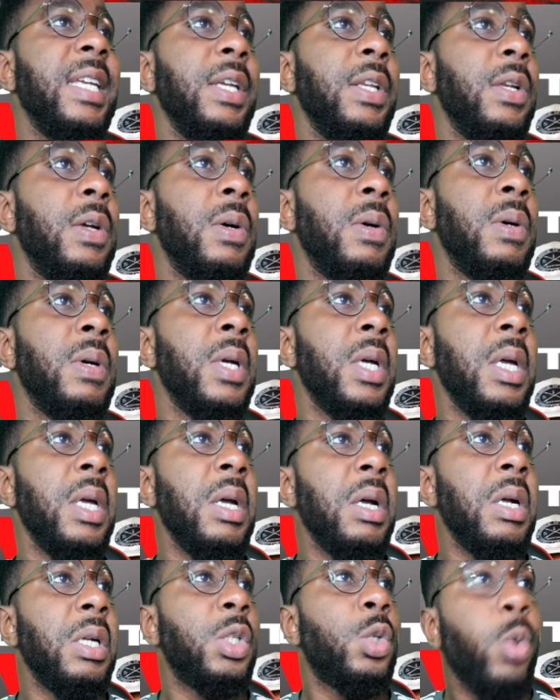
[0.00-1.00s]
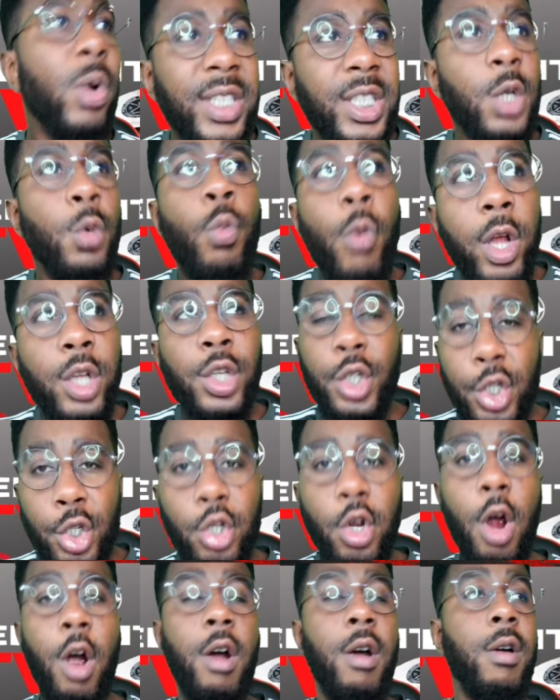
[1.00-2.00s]
you know, 21
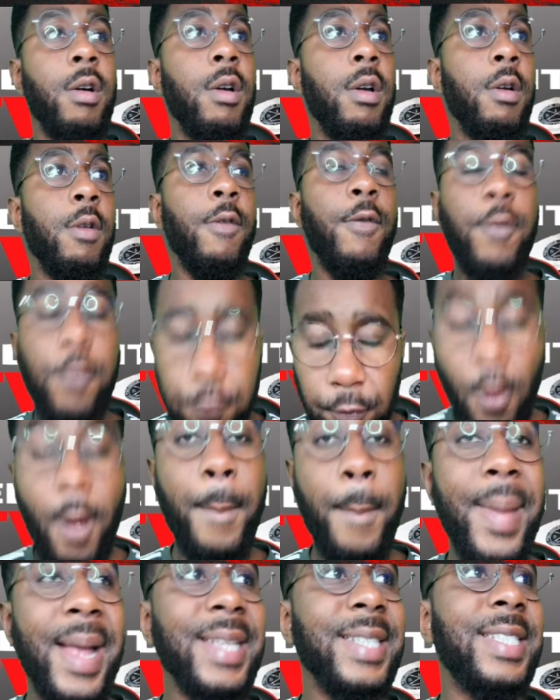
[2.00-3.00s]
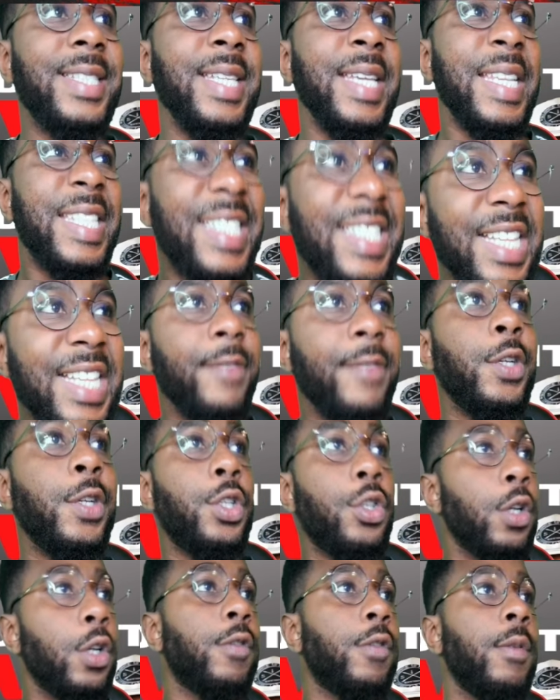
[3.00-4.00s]
shot from Man City, seven
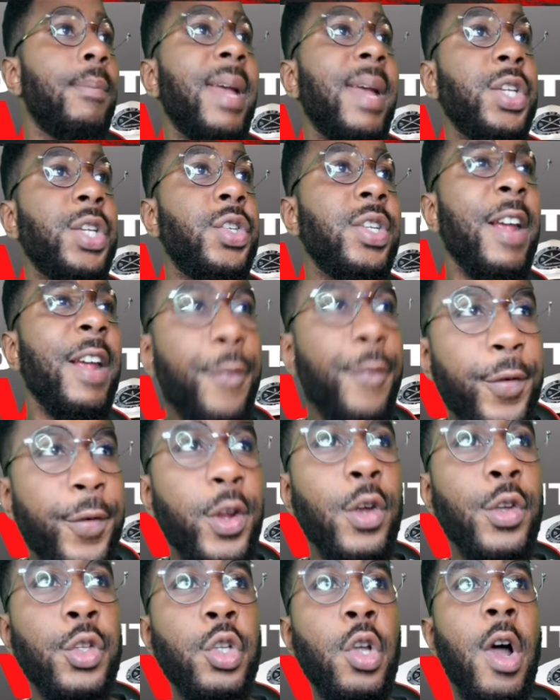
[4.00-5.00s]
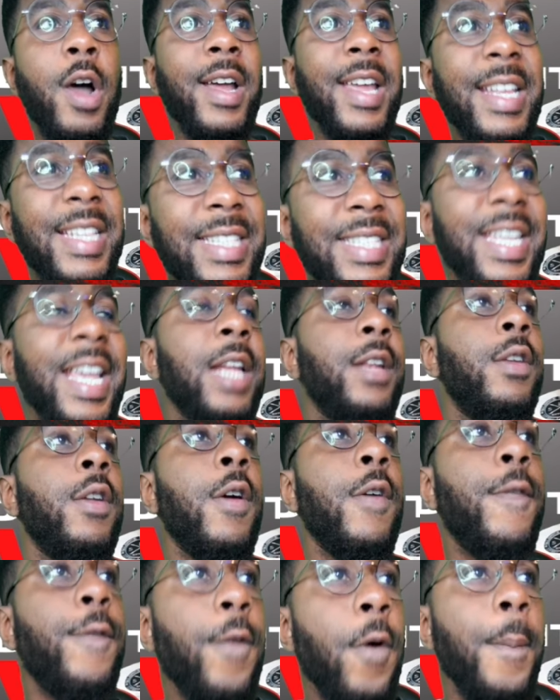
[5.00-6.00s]
shots from Man United, three on target, 10
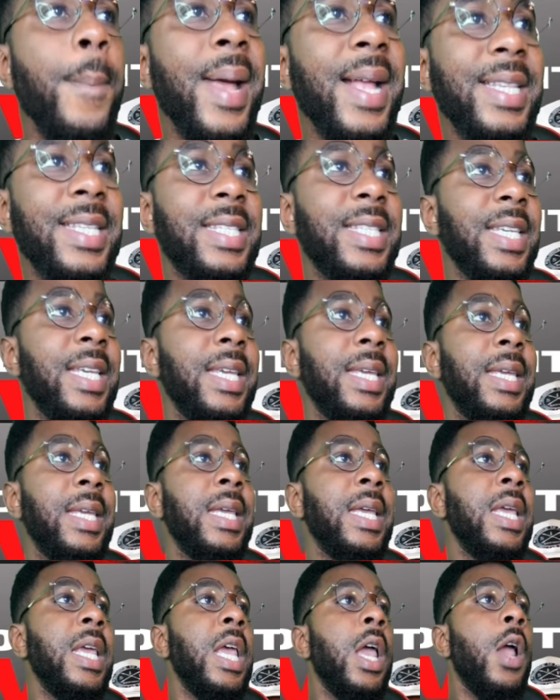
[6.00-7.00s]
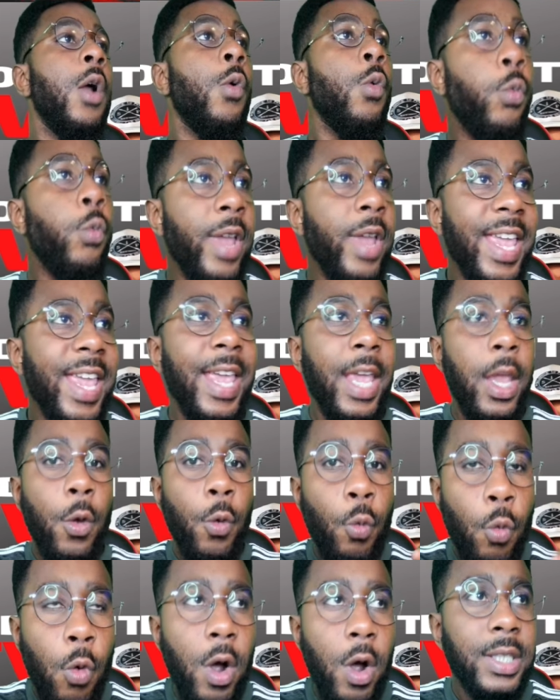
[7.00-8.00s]
for Man City. We
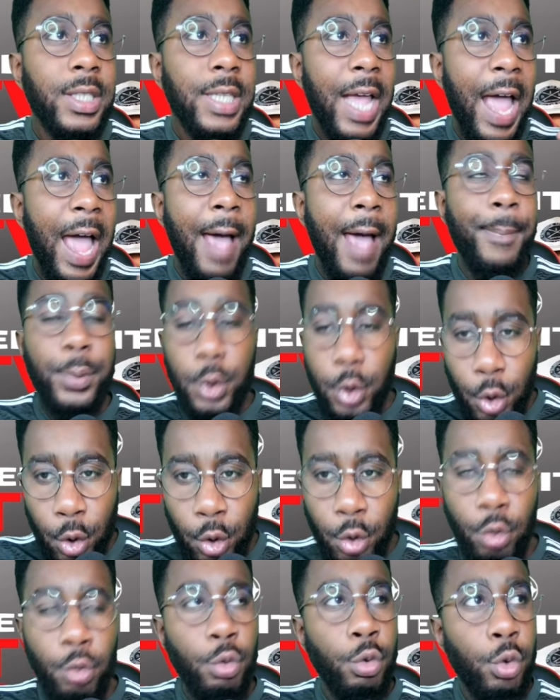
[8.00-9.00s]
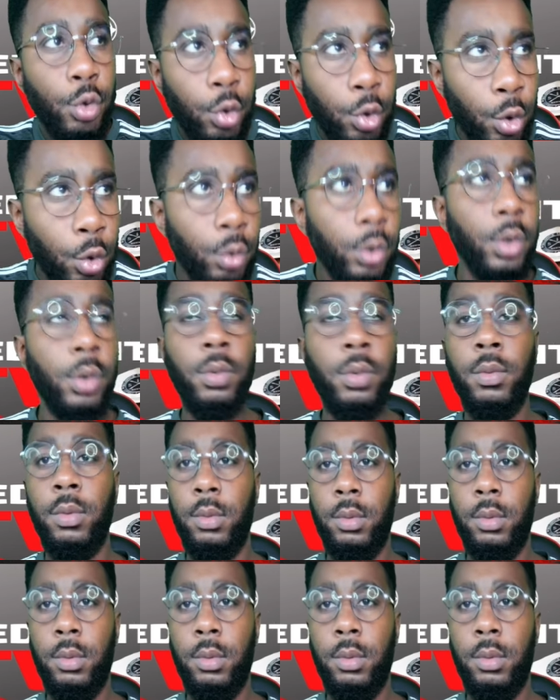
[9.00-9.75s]
was absolute doo doo.